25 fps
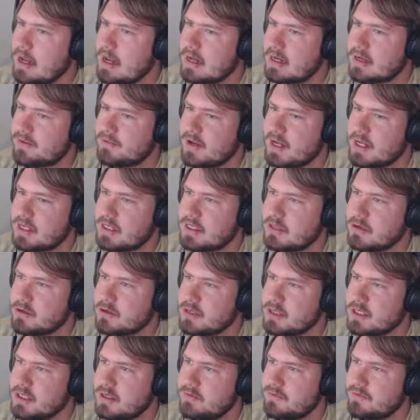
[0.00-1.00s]
Activate
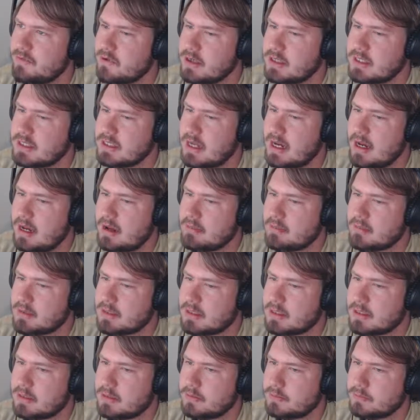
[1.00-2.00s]
0G four
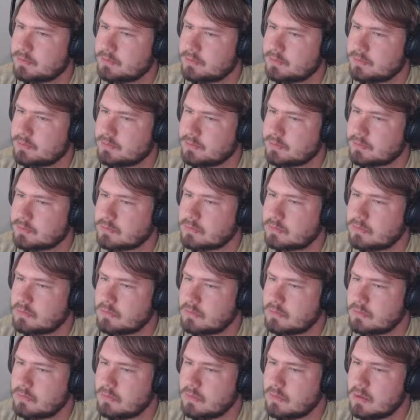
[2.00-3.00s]
times.
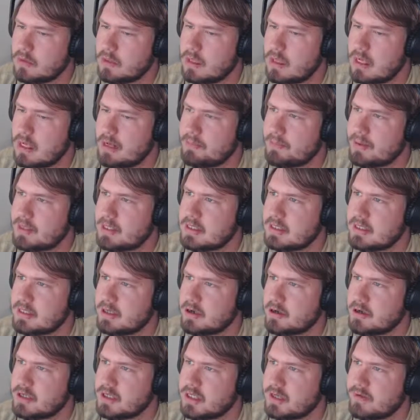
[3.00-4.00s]
Keep in
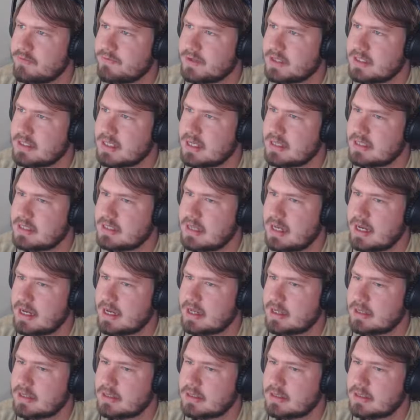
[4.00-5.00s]
0G for 10
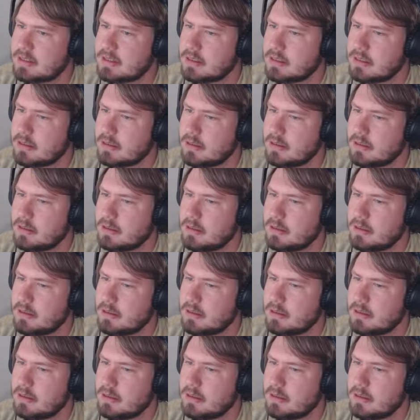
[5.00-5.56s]
seconds.